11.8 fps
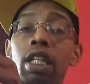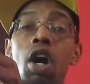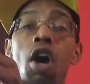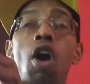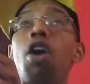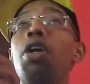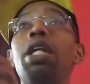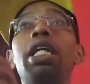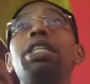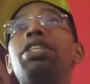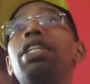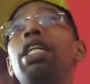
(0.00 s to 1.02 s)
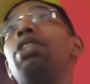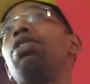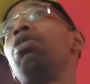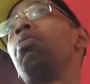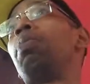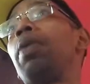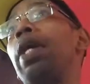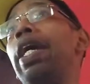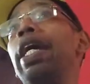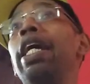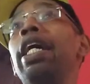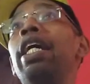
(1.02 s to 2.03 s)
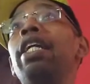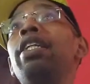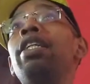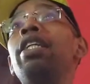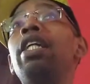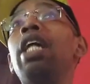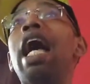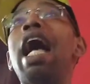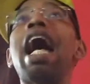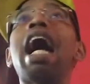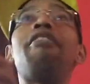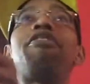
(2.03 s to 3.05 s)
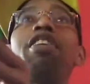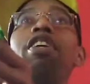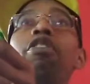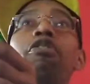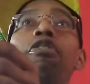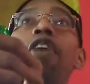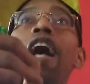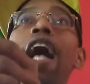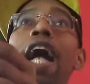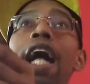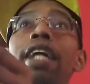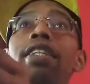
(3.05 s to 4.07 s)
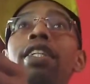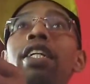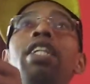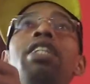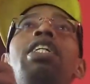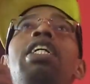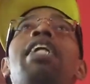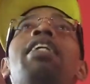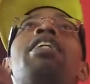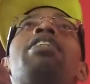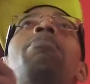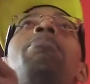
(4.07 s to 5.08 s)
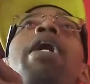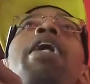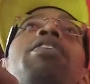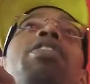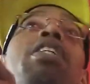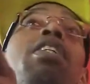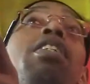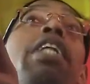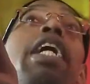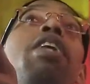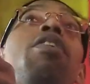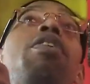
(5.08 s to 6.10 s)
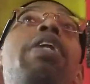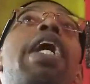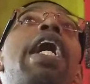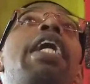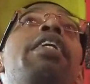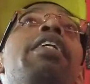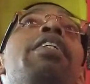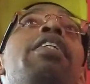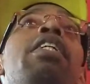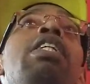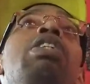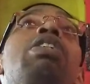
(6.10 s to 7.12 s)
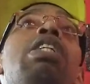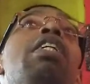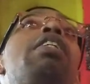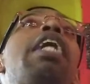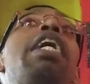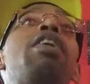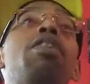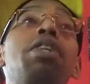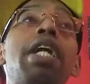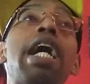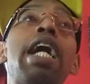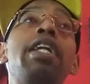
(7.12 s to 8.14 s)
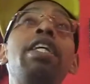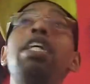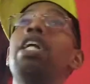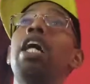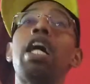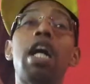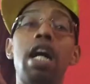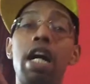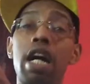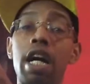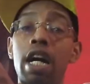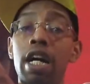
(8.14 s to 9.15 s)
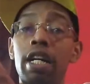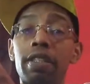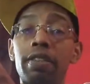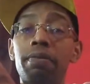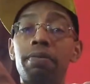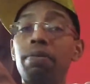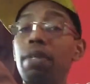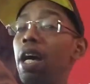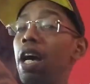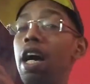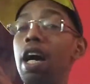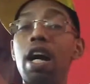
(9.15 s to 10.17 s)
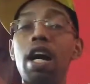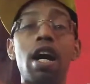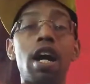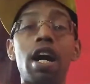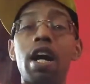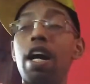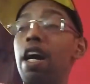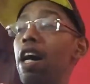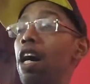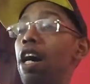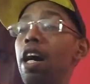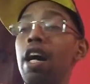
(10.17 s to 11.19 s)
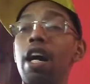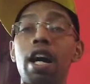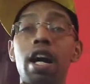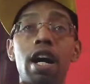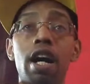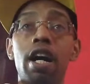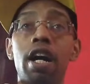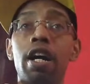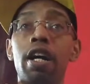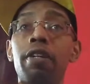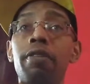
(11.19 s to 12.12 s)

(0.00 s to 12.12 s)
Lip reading: All this shit you playing after the fact. See, that doesn't matter. See the date on that? You see the date on that? Uh-uh. Uh-uh.